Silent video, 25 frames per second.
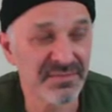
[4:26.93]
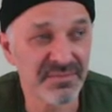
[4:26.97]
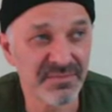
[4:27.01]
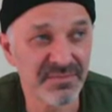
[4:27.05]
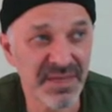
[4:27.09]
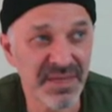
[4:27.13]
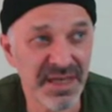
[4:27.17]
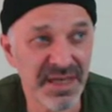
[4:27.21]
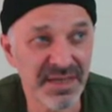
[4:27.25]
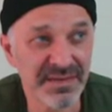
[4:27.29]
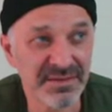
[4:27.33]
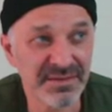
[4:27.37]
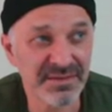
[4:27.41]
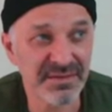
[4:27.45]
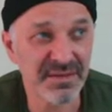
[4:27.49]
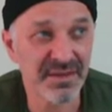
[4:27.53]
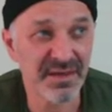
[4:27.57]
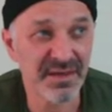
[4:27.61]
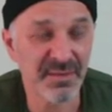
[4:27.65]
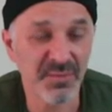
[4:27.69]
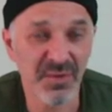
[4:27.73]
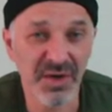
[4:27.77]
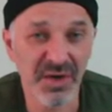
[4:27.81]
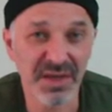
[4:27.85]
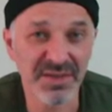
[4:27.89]
mask that
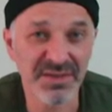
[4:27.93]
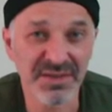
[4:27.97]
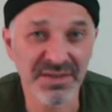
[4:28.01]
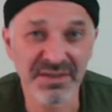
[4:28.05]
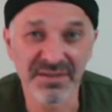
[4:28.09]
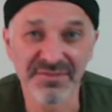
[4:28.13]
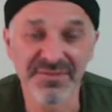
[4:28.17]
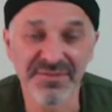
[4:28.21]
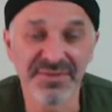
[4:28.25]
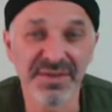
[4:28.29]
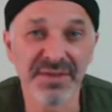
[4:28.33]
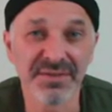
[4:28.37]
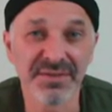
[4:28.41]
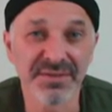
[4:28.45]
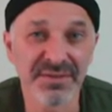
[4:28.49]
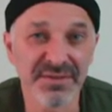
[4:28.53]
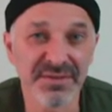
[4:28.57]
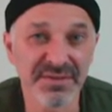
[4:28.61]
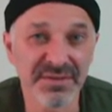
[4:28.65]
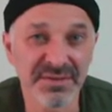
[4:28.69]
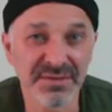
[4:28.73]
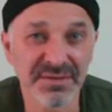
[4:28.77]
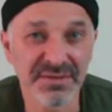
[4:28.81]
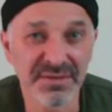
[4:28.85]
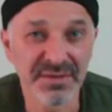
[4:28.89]
I'm washing the
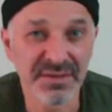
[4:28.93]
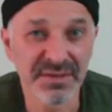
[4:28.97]
filters,